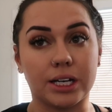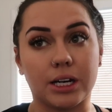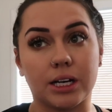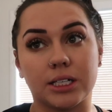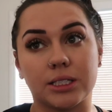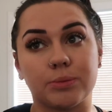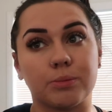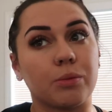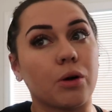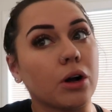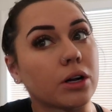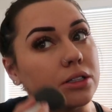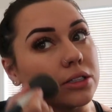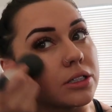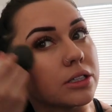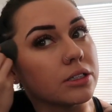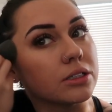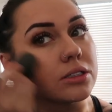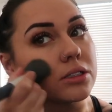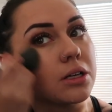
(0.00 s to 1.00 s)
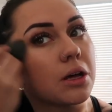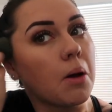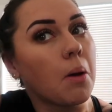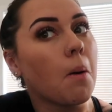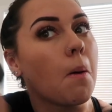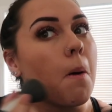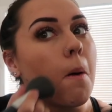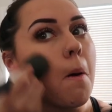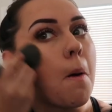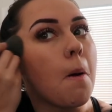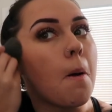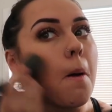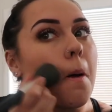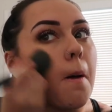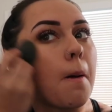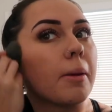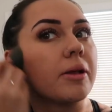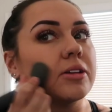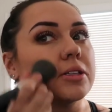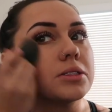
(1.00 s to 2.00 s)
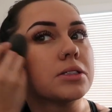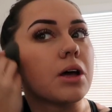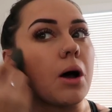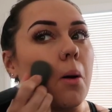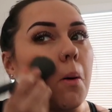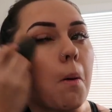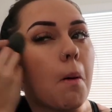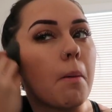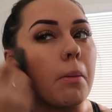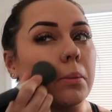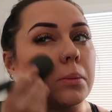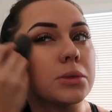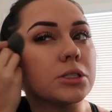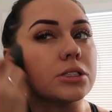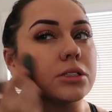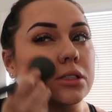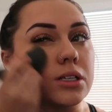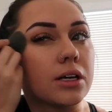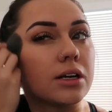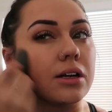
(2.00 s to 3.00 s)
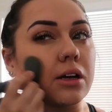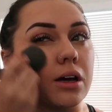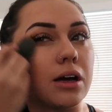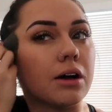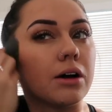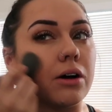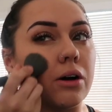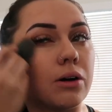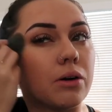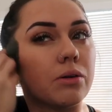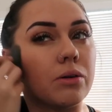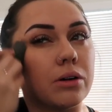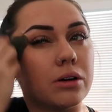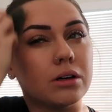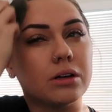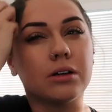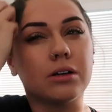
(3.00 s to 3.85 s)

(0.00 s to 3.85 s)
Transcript: nice bronzers. So I'm just gonna go